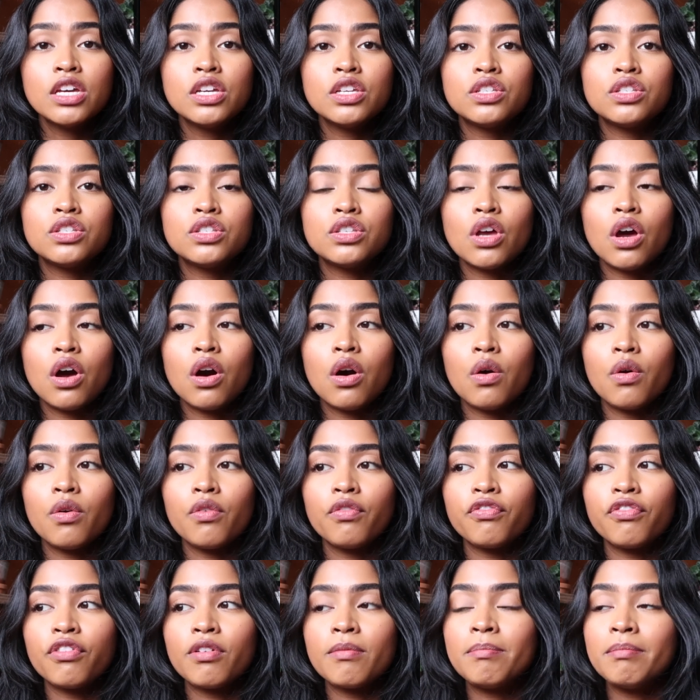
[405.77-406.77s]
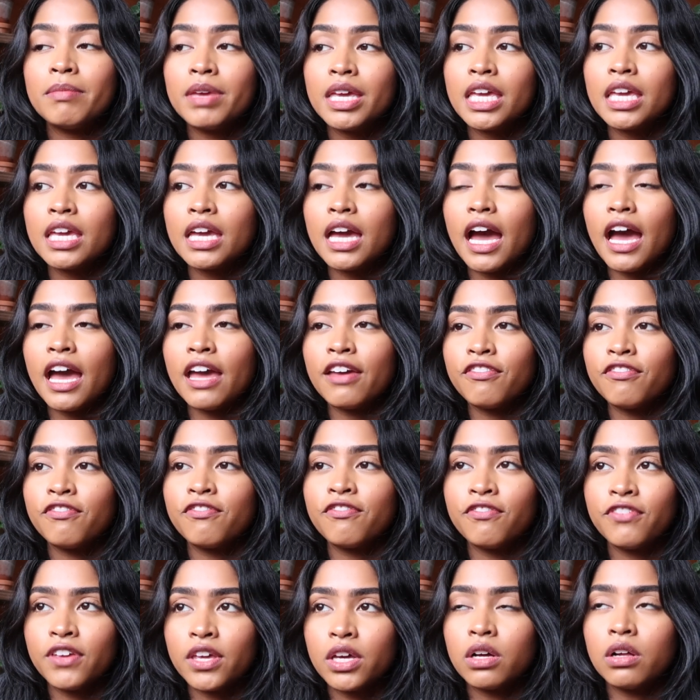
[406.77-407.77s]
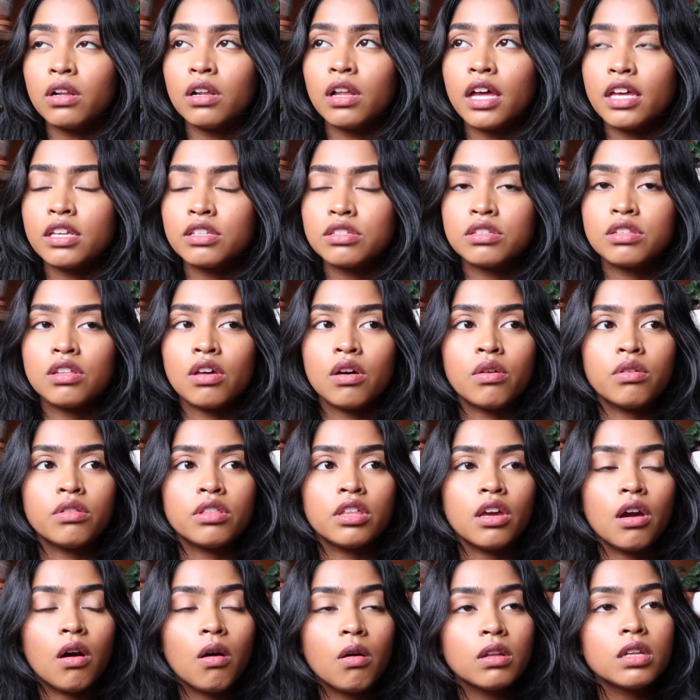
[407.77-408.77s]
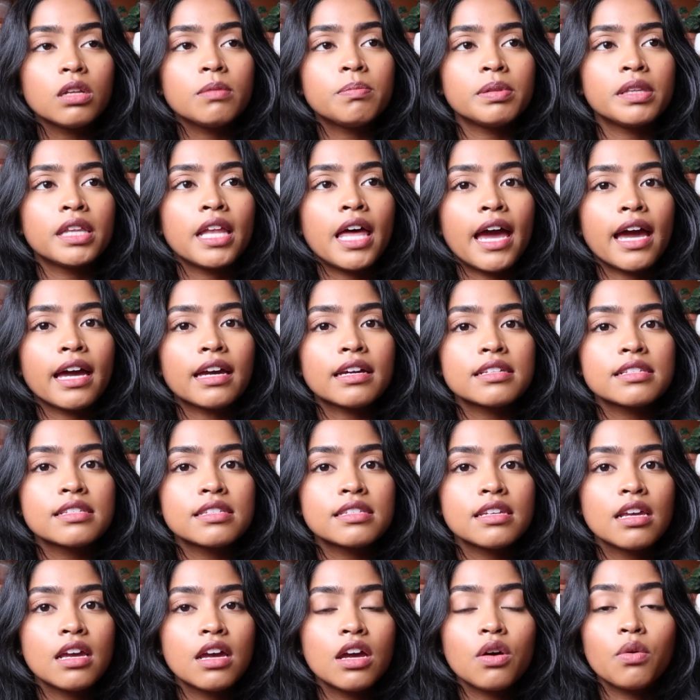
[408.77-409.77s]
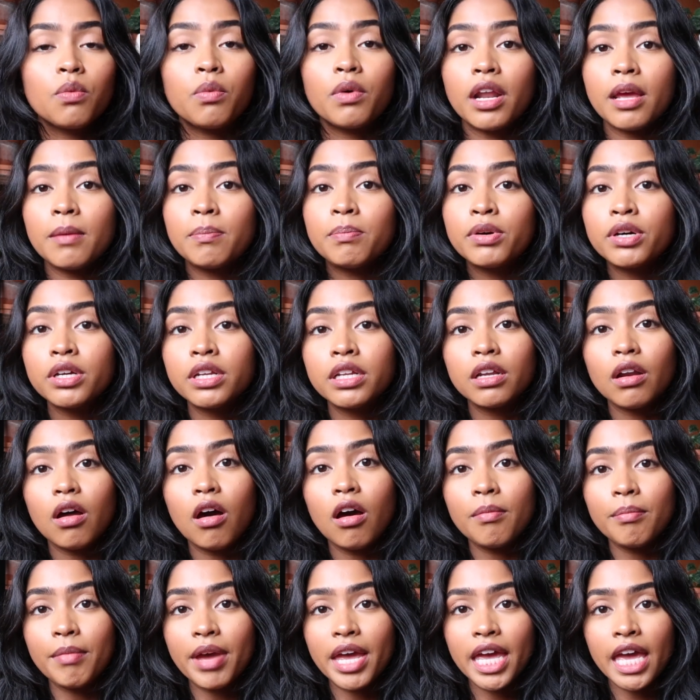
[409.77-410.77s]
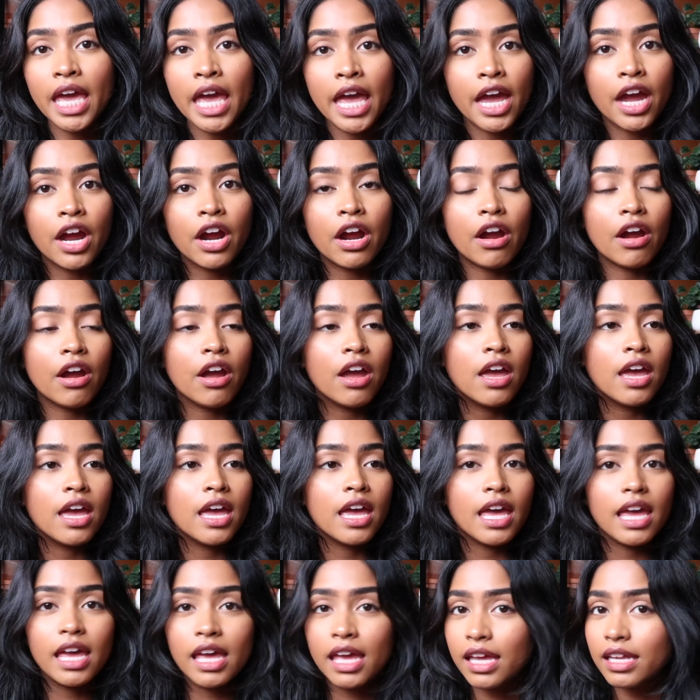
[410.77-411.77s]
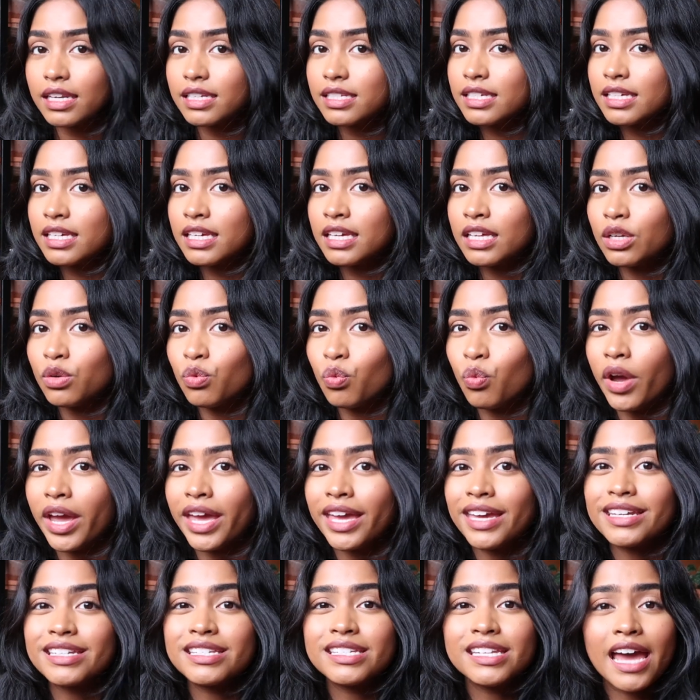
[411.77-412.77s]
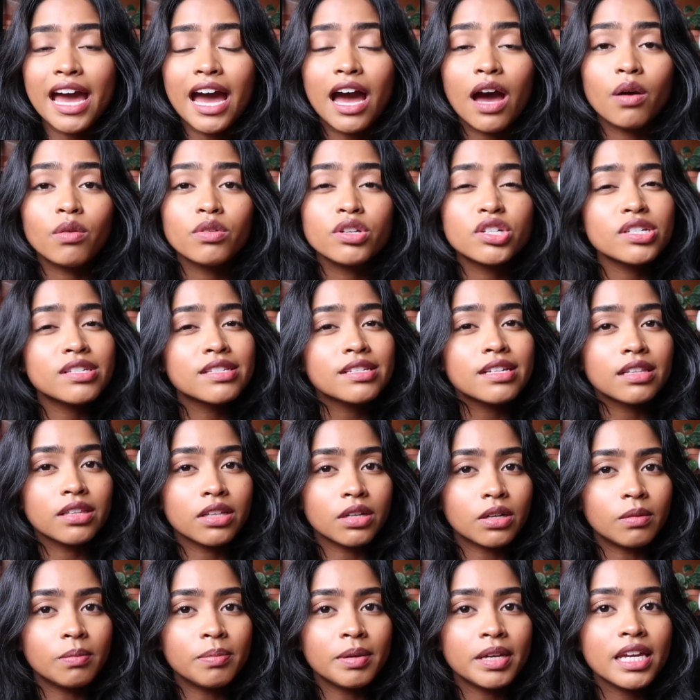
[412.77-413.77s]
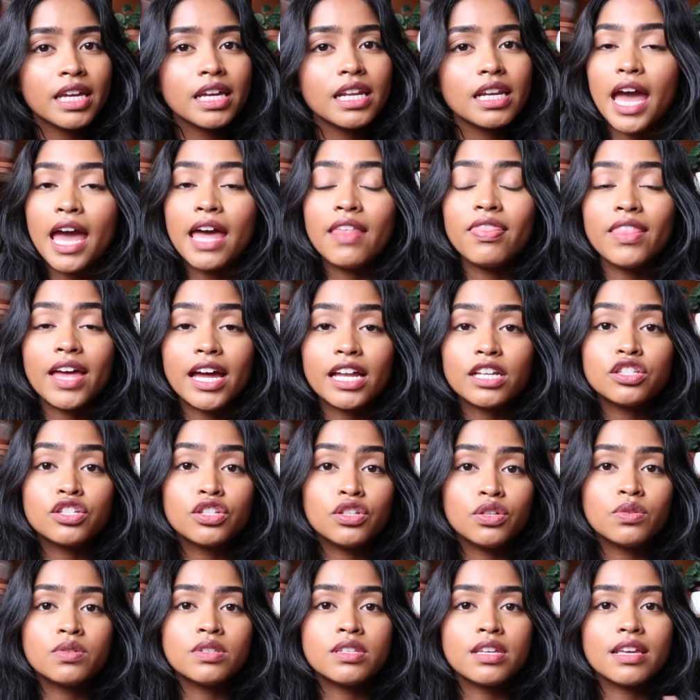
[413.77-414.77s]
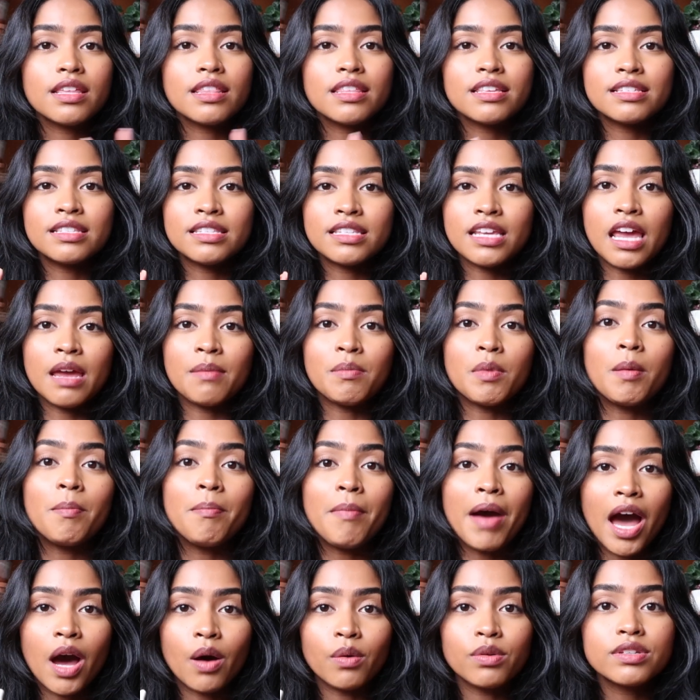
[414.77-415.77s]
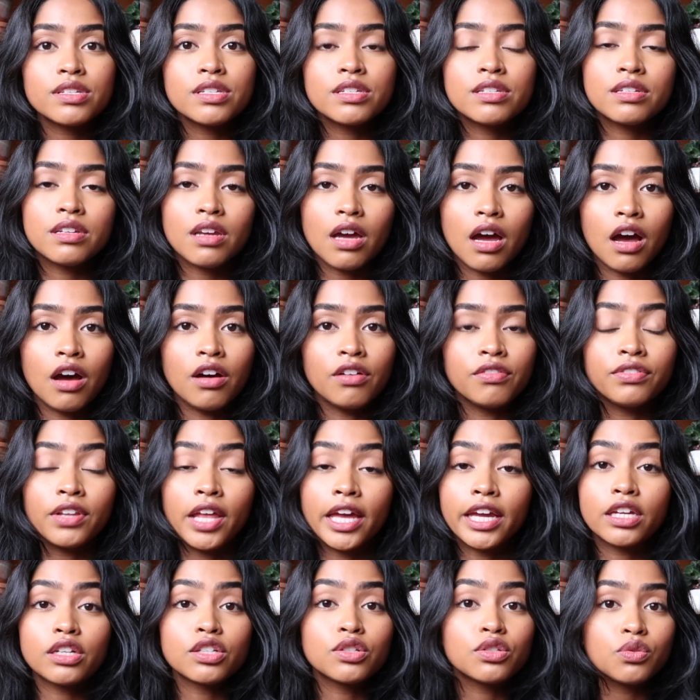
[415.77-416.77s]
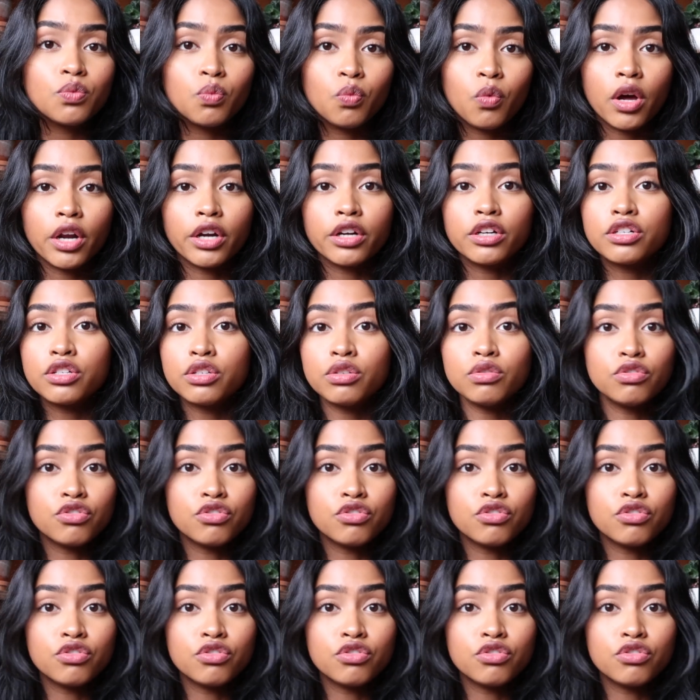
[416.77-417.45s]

So for me, I feel as though the Olaplex, when I put it on my hair, it can weigh it down just a little bit, and that's using the same amount of like 1 or 2